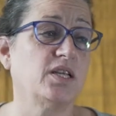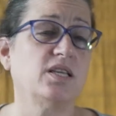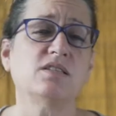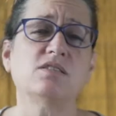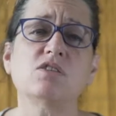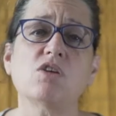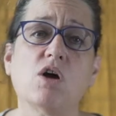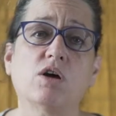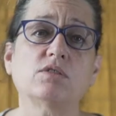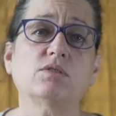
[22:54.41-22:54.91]

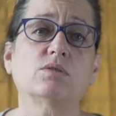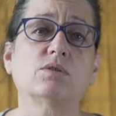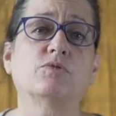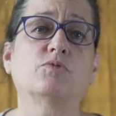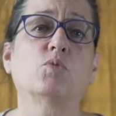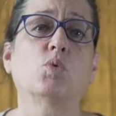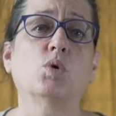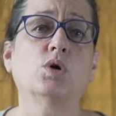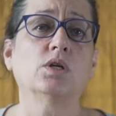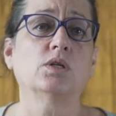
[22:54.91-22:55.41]
He's the author
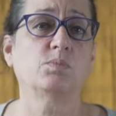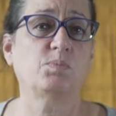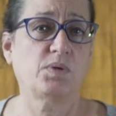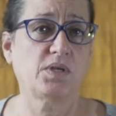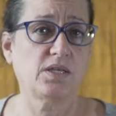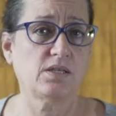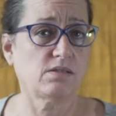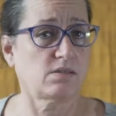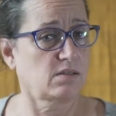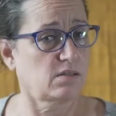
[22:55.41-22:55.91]
of War and
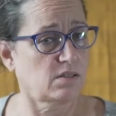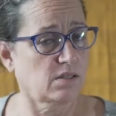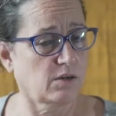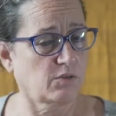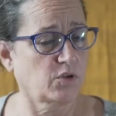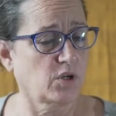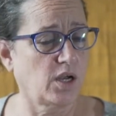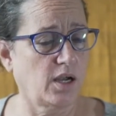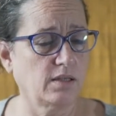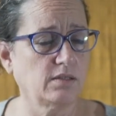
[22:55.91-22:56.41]
Peace and
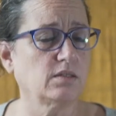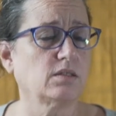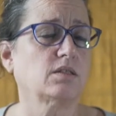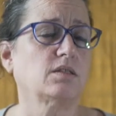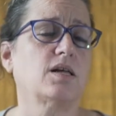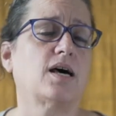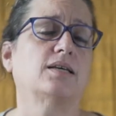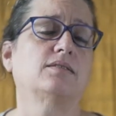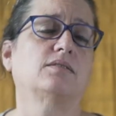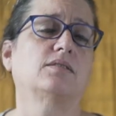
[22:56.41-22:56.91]
several other
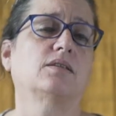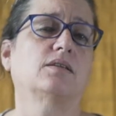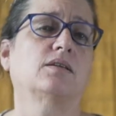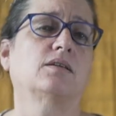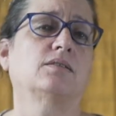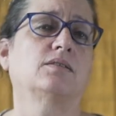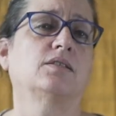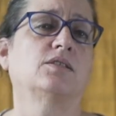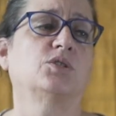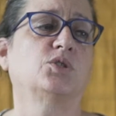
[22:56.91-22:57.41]

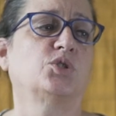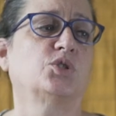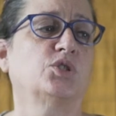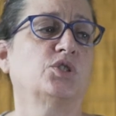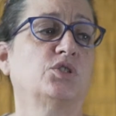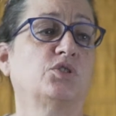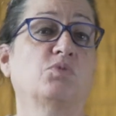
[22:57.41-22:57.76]
classic literature.